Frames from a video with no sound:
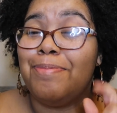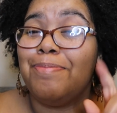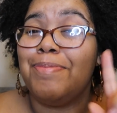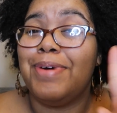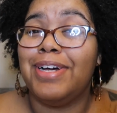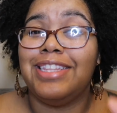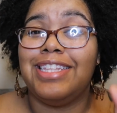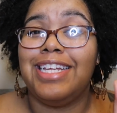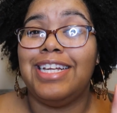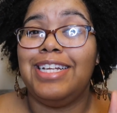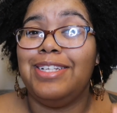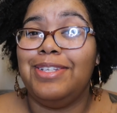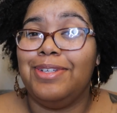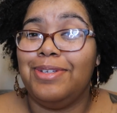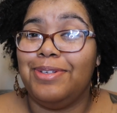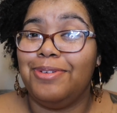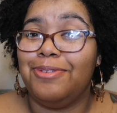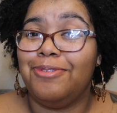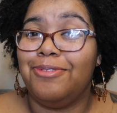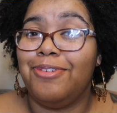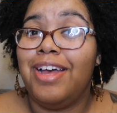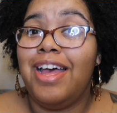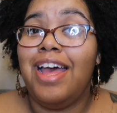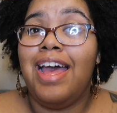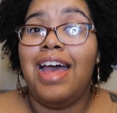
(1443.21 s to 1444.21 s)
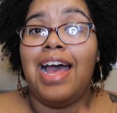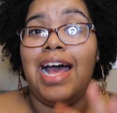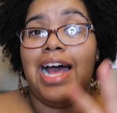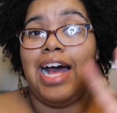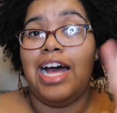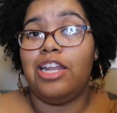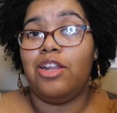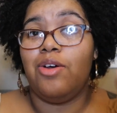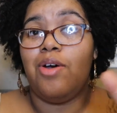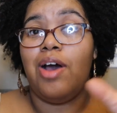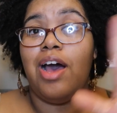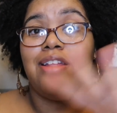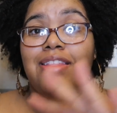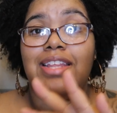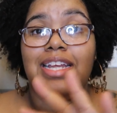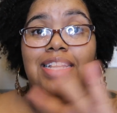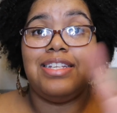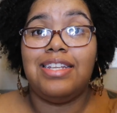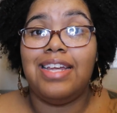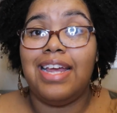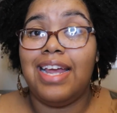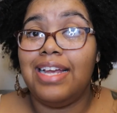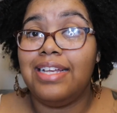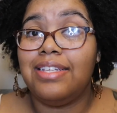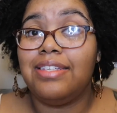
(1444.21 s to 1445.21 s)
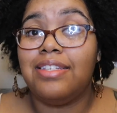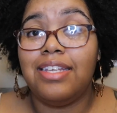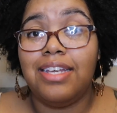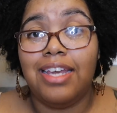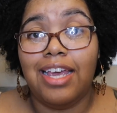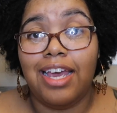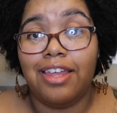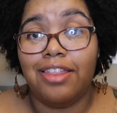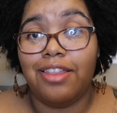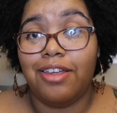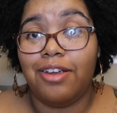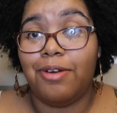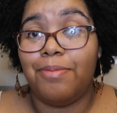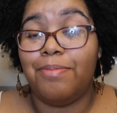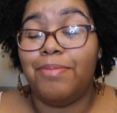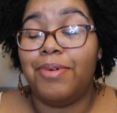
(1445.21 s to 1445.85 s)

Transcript: But they do. I don't know how they taste together,